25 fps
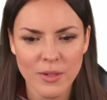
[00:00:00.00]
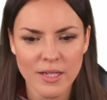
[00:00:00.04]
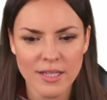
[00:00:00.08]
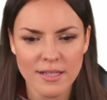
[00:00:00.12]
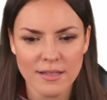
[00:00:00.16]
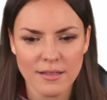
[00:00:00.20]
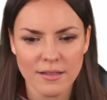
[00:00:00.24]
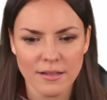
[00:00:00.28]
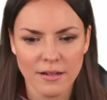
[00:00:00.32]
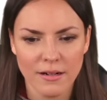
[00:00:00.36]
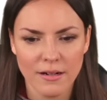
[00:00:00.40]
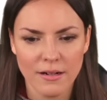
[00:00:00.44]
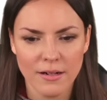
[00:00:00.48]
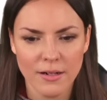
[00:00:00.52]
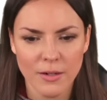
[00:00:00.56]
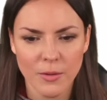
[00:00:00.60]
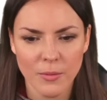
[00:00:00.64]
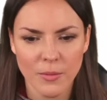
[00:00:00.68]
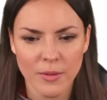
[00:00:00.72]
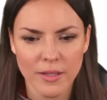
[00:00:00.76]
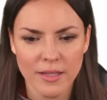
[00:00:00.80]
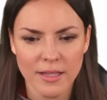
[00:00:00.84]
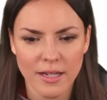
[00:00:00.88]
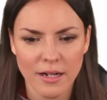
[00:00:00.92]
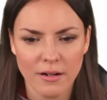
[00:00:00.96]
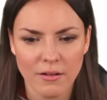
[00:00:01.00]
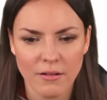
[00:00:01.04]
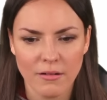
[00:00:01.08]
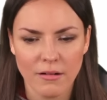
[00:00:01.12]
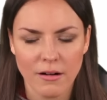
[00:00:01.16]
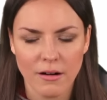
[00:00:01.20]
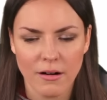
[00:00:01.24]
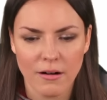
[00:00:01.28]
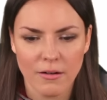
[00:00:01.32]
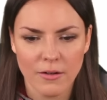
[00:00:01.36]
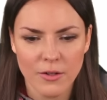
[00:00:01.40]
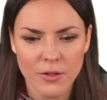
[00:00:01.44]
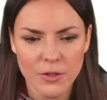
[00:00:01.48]
We start with our
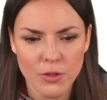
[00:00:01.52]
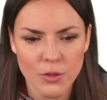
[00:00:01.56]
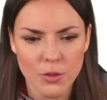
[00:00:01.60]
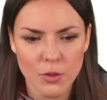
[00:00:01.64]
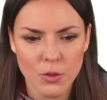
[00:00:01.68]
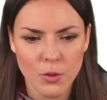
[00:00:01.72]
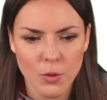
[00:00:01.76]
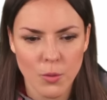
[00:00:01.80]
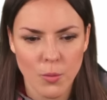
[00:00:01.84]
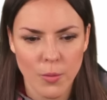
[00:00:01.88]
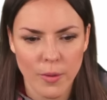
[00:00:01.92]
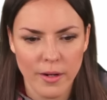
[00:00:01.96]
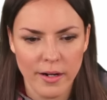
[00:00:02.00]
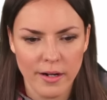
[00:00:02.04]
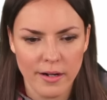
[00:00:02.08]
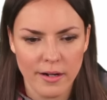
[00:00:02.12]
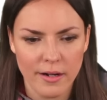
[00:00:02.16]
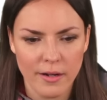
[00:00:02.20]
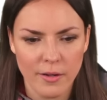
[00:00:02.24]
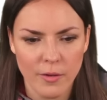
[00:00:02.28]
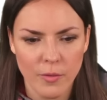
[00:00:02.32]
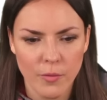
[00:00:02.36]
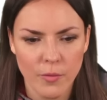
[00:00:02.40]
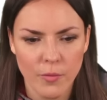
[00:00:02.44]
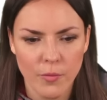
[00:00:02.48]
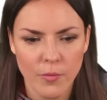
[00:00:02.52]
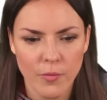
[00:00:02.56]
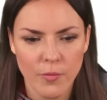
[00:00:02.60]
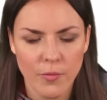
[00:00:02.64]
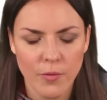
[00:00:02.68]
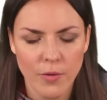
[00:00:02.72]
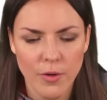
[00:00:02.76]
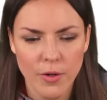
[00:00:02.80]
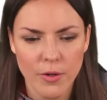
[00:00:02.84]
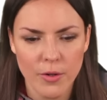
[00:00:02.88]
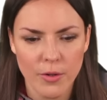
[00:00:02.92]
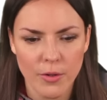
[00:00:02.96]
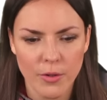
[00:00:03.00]
r squared
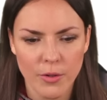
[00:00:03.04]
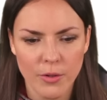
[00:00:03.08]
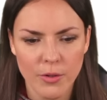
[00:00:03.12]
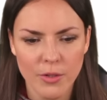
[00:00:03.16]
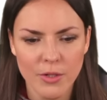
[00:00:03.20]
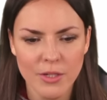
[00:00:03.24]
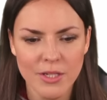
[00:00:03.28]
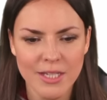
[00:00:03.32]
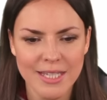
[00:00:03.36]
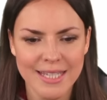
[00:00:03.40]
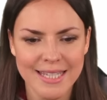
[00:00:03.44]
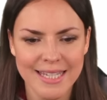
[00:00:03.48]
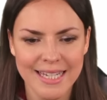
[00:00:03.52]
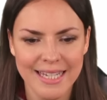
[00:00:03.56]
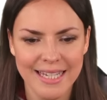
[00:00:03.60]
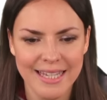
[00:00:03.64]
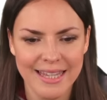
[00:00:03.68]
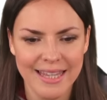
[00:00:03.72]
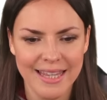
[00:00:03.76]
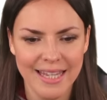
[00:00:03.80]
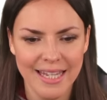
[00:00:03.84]
first,